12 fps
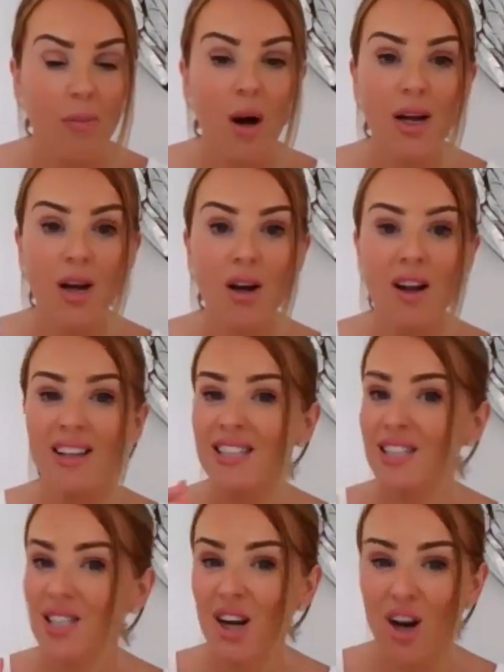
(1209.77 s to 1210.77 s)
My
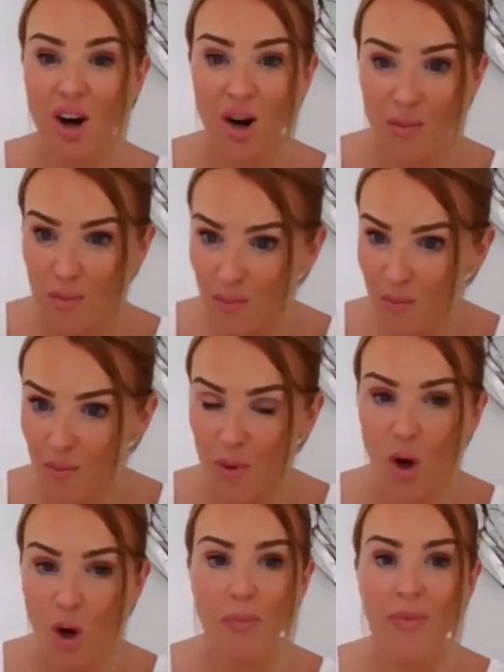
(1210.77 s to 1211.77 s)
clients are
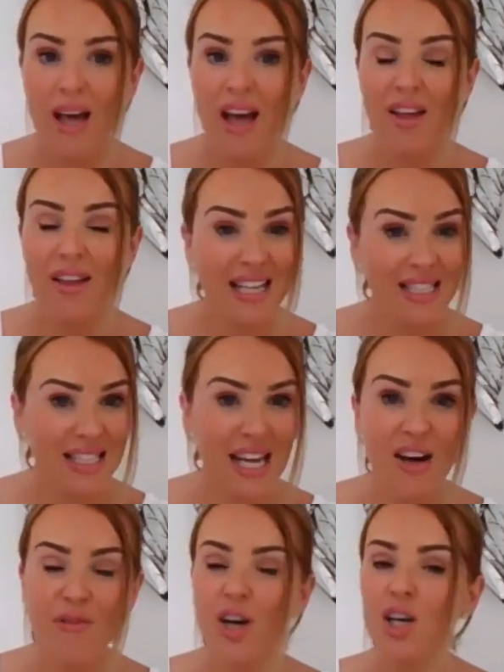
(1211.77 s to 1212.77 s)
up there. Yes, they
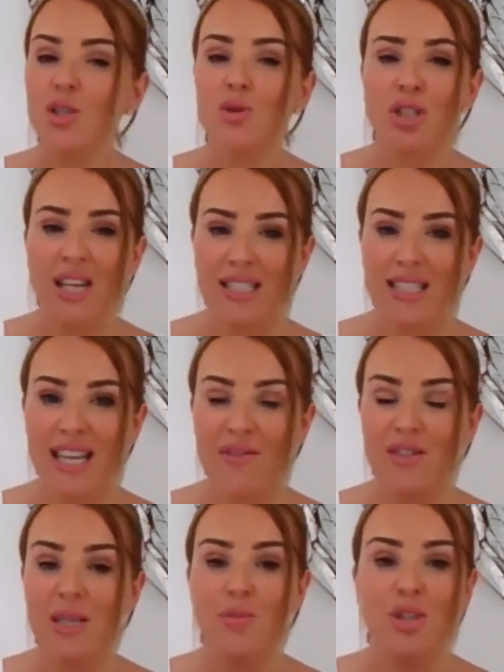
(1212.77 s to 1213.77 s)
have hurdles. Yes, they
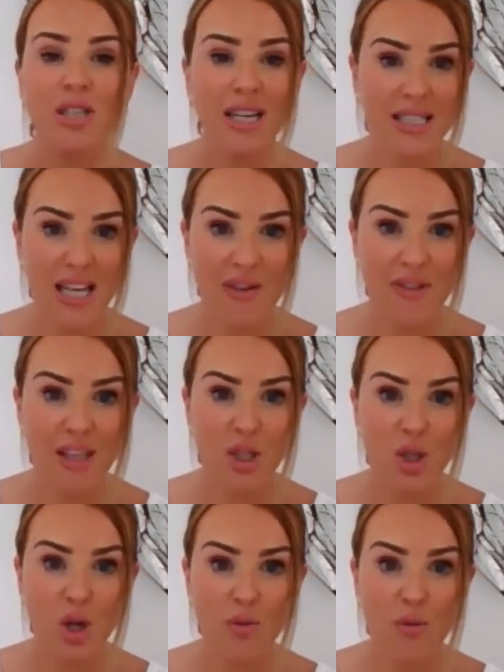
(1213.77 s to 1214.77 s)
have dips. Yes, they have
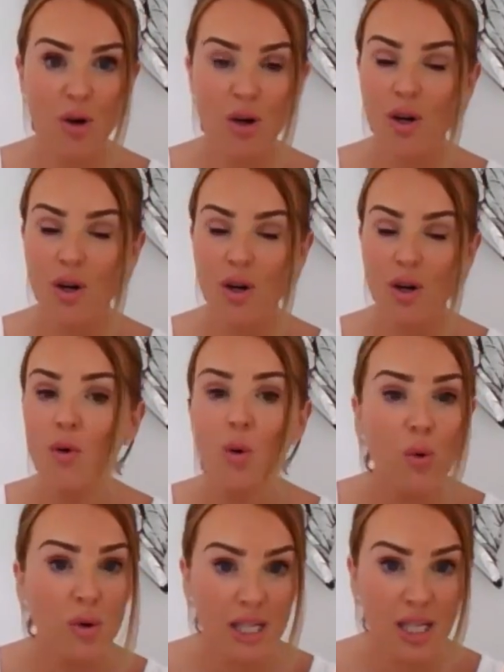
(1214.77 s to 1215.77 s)
things go wrong. Of
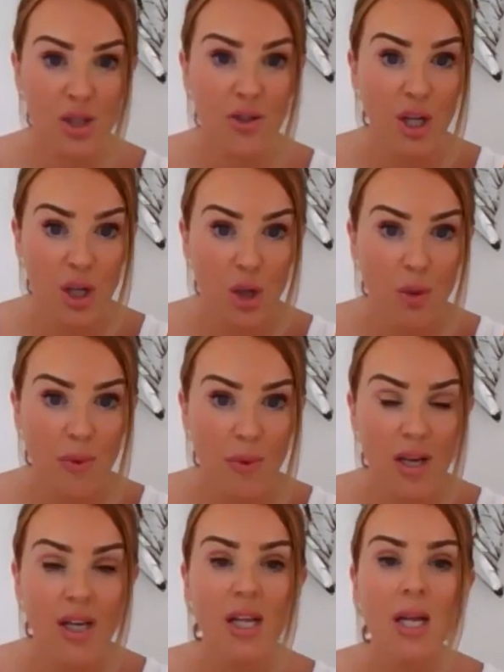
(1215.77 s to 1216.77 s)
course they do. They're
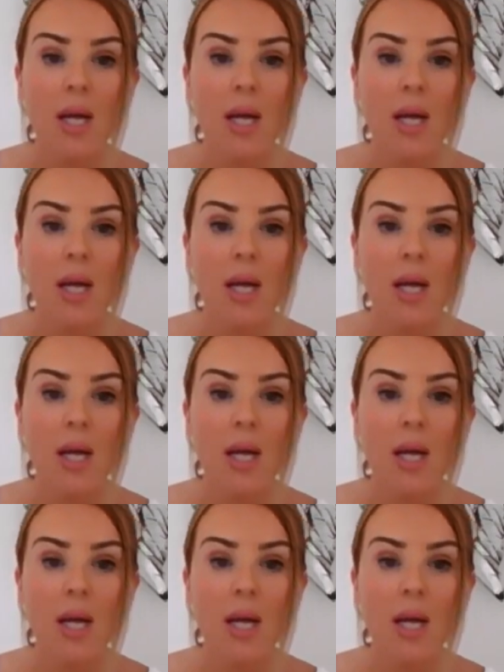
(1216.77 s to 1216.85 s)
human.